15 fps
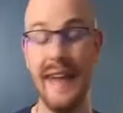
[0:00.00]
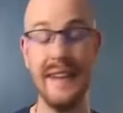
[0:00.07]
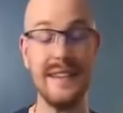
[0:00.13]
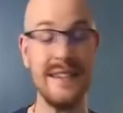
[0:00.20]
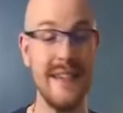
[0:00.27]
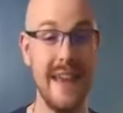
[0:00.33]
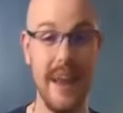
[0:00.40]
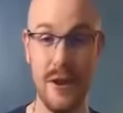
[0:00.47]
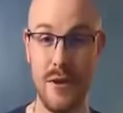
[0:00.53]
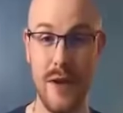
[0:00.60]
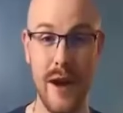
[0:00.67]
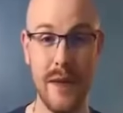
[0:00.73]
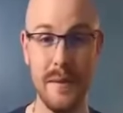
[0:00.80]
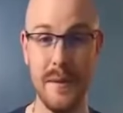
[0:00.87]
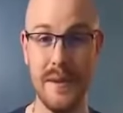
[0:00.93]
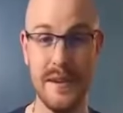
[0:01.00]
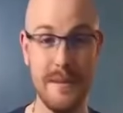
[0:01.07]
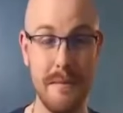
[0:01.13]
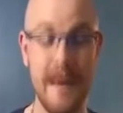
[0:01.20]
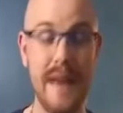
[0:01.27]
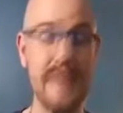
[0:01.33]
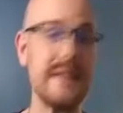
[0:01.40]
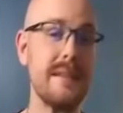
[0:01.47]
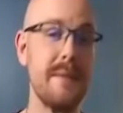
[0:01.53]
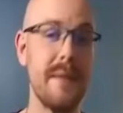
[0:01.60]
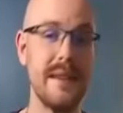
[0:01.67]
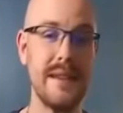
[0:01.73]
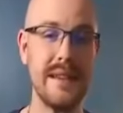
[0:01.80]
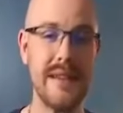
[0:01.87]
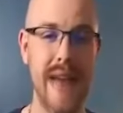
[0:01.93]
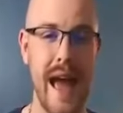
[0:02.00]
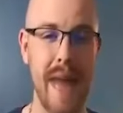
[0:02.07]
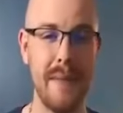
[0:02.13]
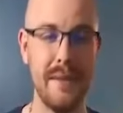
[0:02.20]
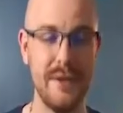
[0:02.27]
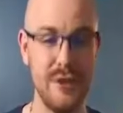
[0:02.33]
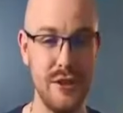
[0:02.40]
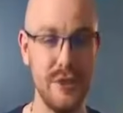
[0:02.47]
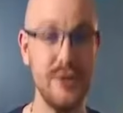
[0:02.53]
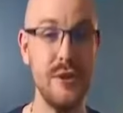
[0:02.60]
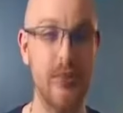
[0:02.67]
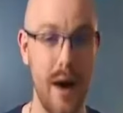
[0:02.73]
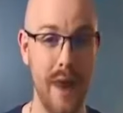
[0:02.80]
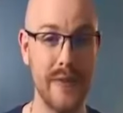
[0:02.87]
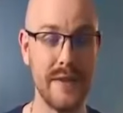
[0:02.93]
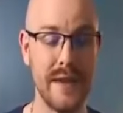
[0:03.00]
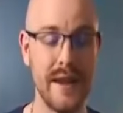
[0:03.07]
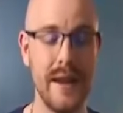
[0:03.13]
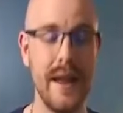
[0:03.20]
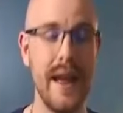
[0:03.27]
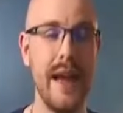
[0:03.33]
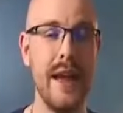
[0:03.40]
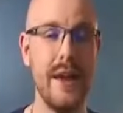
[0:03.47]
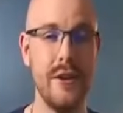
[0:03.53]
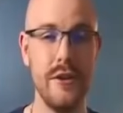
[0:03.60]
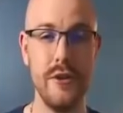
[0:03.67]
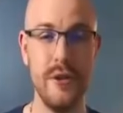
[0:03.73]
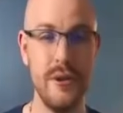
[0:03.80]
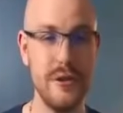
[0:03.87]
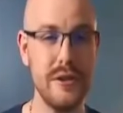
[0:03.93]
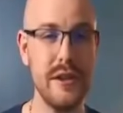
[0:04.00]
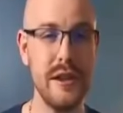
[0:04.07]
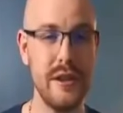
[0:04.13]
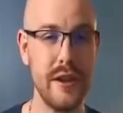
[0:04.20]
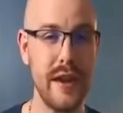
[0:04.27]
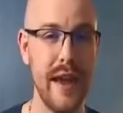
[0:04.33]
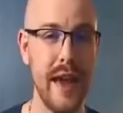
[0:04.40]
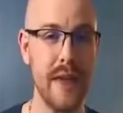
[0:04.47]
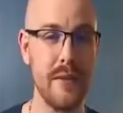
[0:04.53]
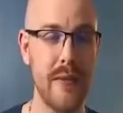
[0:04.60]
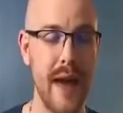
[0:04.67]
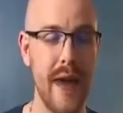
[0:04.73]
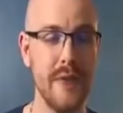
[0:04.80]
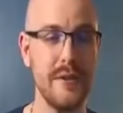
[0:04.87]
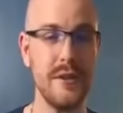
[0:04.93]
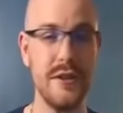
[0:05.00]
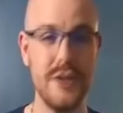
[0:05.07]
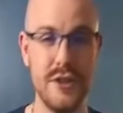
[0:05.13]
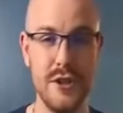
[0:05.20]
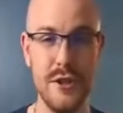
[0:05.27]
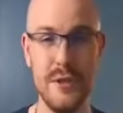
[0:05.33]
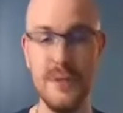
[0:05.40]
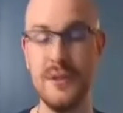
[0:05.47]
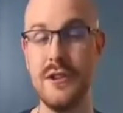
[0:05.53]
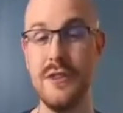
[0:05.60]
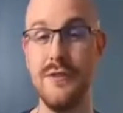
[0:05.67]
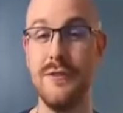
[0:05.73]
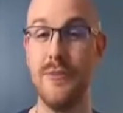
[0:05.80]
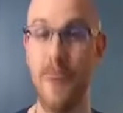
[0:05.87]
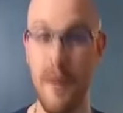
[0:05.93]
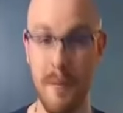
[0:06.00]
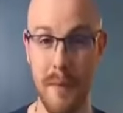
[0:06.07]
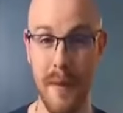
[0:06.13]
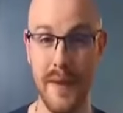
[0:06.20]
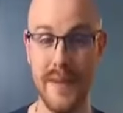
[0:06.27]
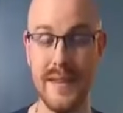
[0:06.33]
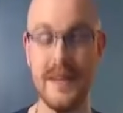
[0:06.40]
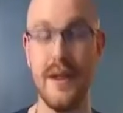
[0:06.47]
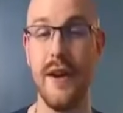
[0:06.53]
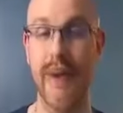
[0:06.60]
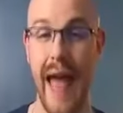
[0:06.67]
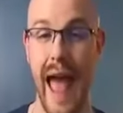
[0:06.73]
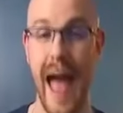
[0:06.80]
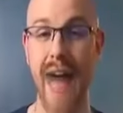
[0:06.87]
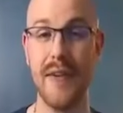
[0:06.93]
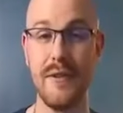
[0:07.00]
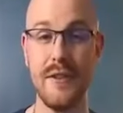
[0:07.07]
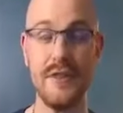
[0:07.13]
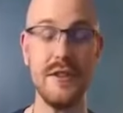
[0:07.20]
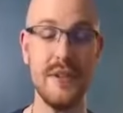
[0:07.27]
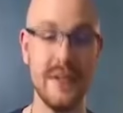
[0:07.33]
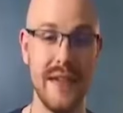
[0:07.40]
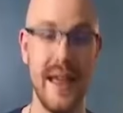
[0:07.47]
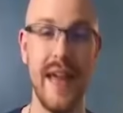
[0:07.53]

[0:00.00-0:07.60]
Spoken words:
And it's incredible, it's amazing, but it doesn't happen too often. You're usually looking at around 2 to 4 months on average to